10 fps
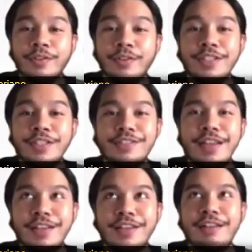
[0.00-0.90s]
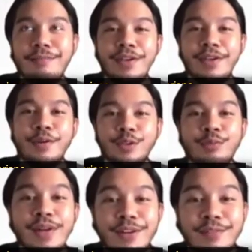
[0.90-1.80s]
this is like my go-to
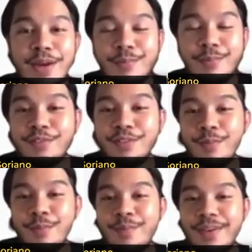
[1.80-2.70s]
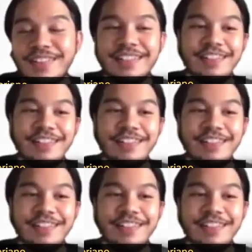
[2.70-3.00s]
brand bible for the moment.